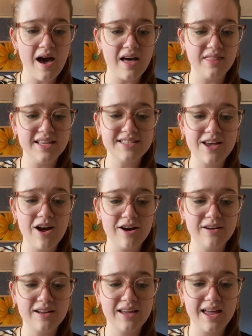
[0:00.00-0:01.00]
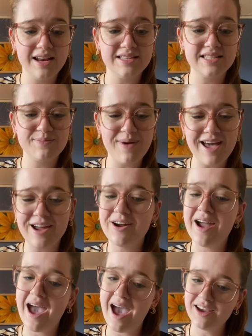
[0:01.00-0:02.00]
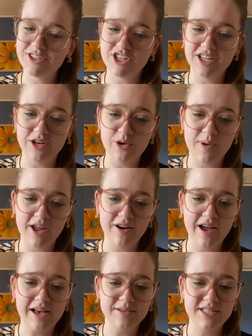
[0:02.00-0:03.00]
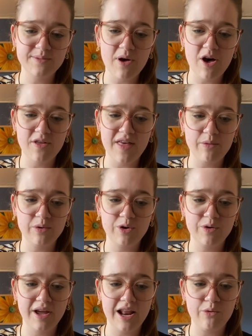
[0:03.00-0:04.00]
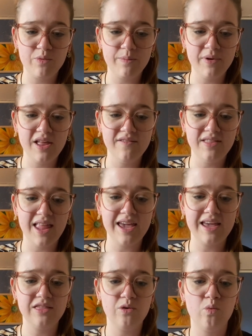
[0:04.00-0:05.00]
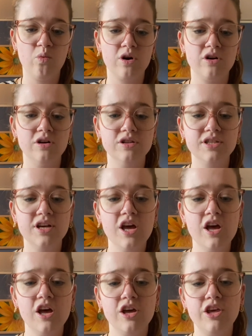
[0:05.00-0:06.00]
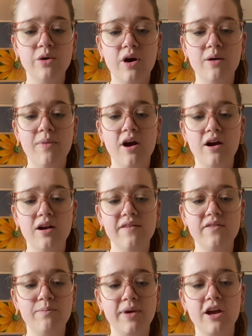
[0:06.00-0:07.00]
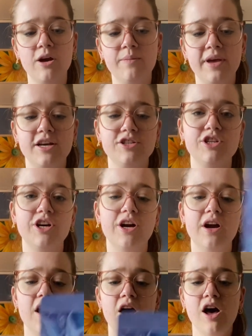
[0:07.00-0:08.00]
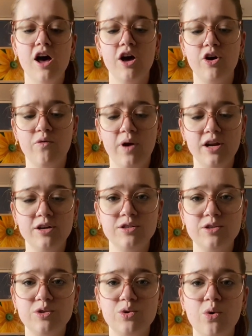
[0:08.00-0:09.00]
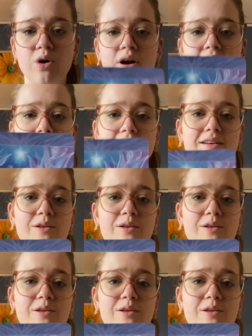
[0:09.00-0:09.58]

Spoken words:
This card can inspire action, no matter how small. That will create a ripple of light in the world. You are part of a bigger picture, a greater story.